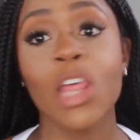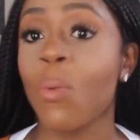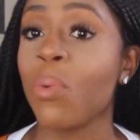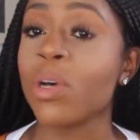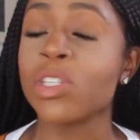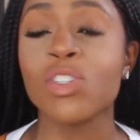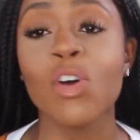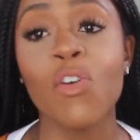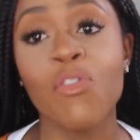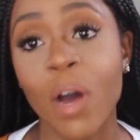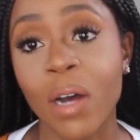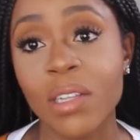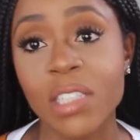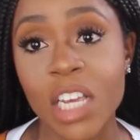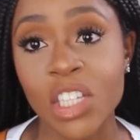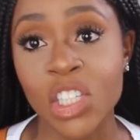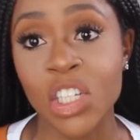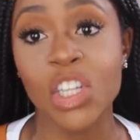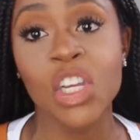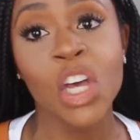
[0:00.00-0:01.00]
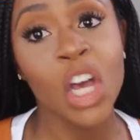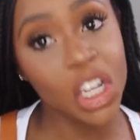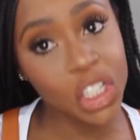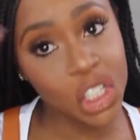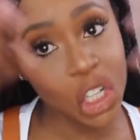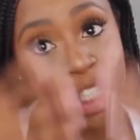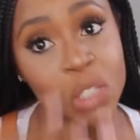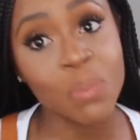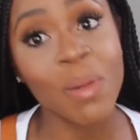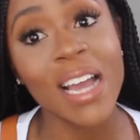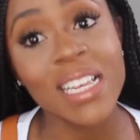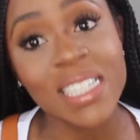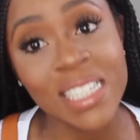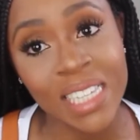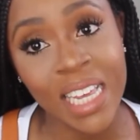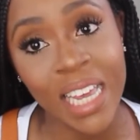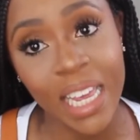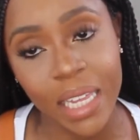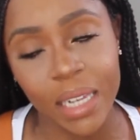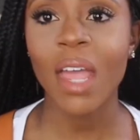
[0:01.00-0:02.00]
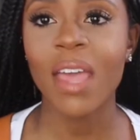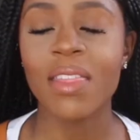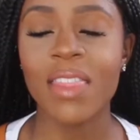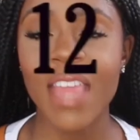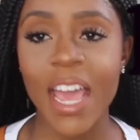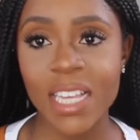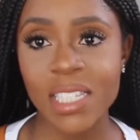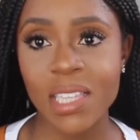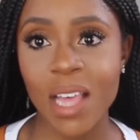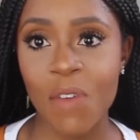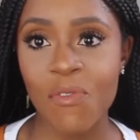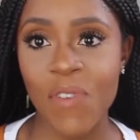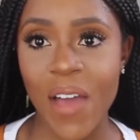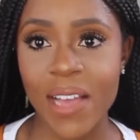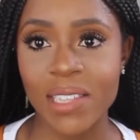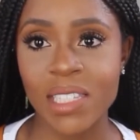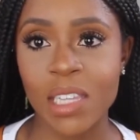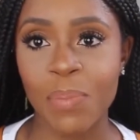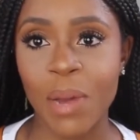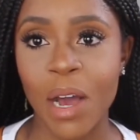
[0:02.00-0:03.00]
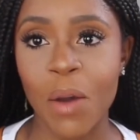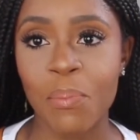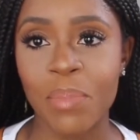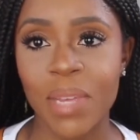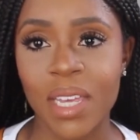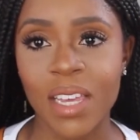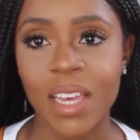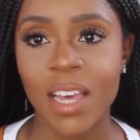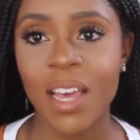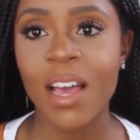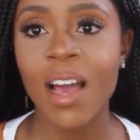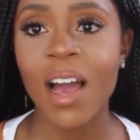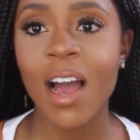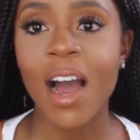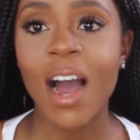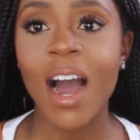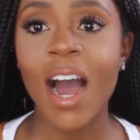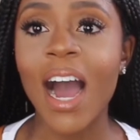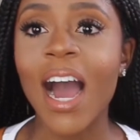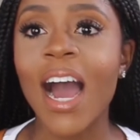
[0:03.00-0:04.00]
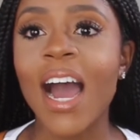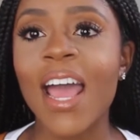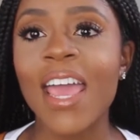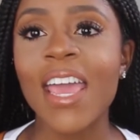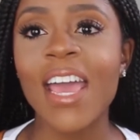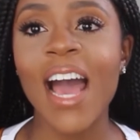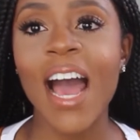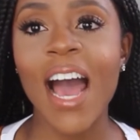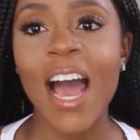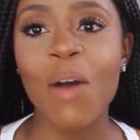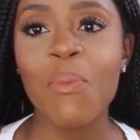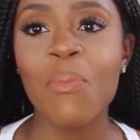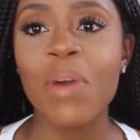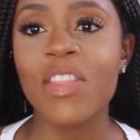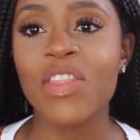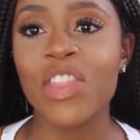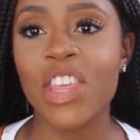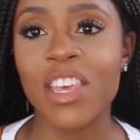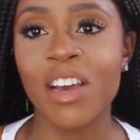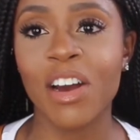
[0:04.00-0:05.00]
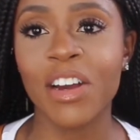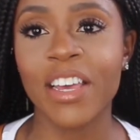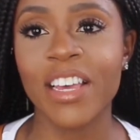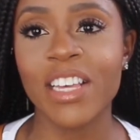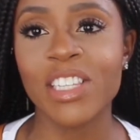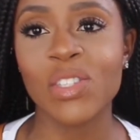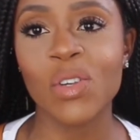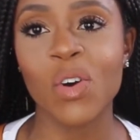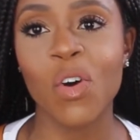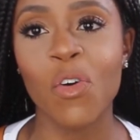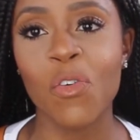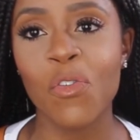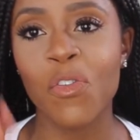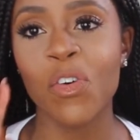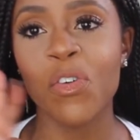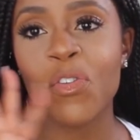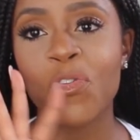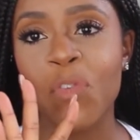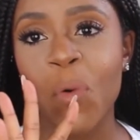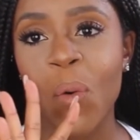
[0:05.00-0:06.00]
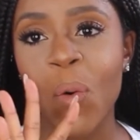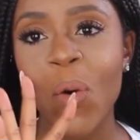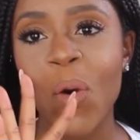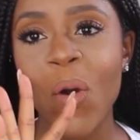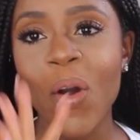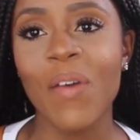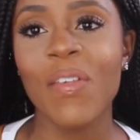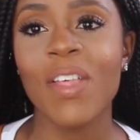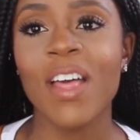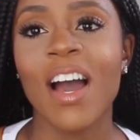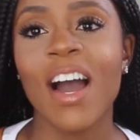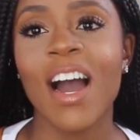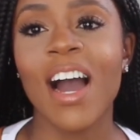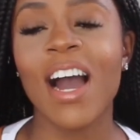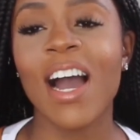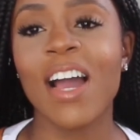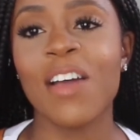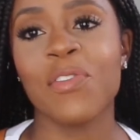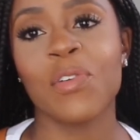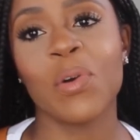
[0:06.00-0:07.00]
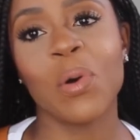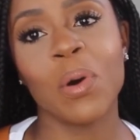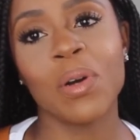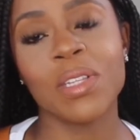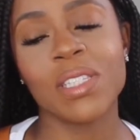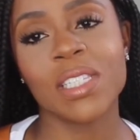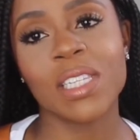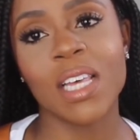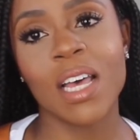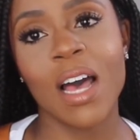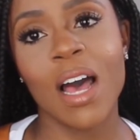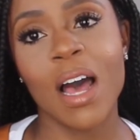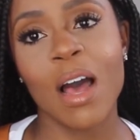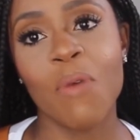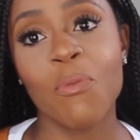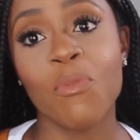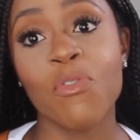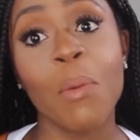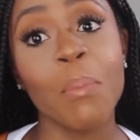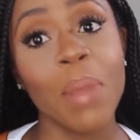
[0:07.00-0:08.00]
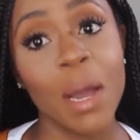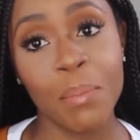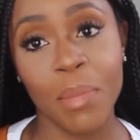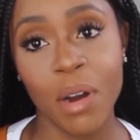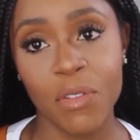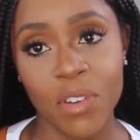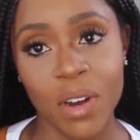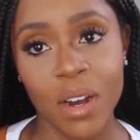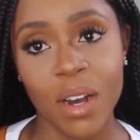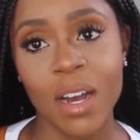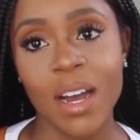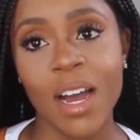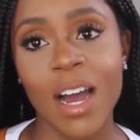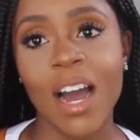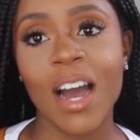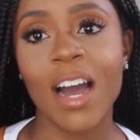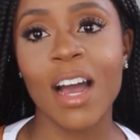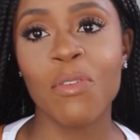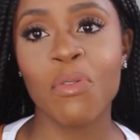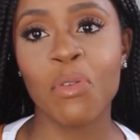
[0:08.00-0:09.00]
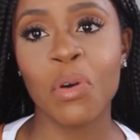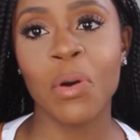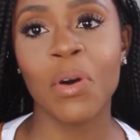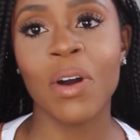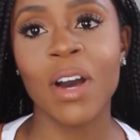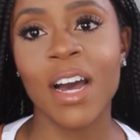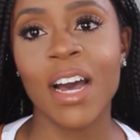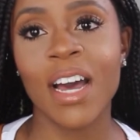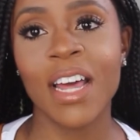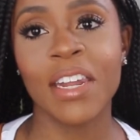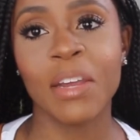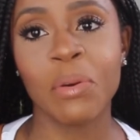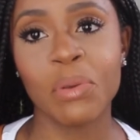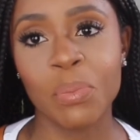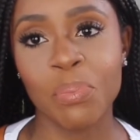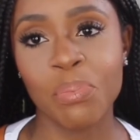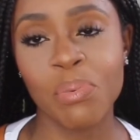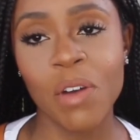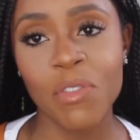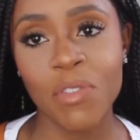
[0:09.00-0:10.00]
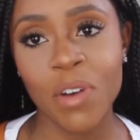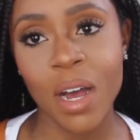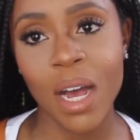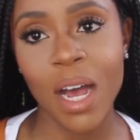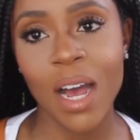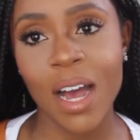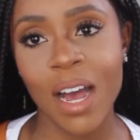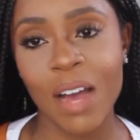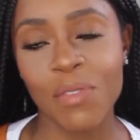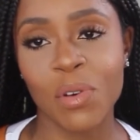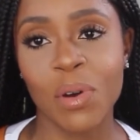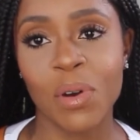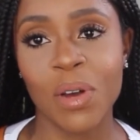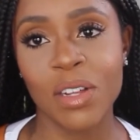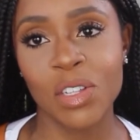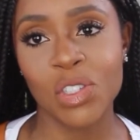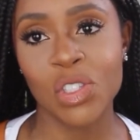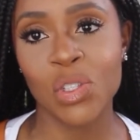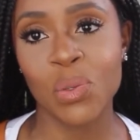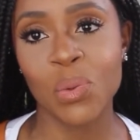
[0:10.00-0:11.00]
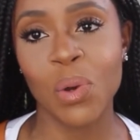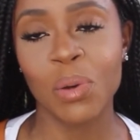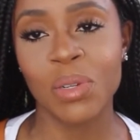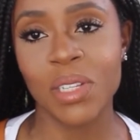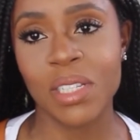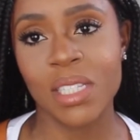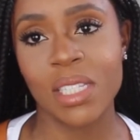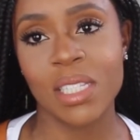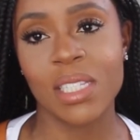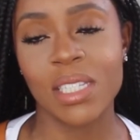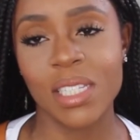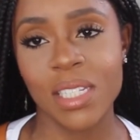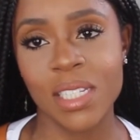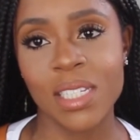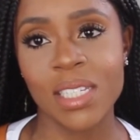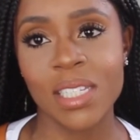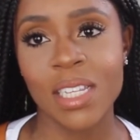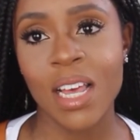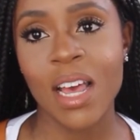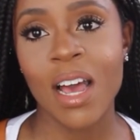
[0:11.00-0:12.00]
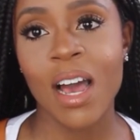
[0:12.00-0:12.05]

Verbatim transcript: there was no foundation, just my skin. Next fact about me, I am the youngest of four. I've got, um, from my mother, I've got an elder brother, I've got two older sisters.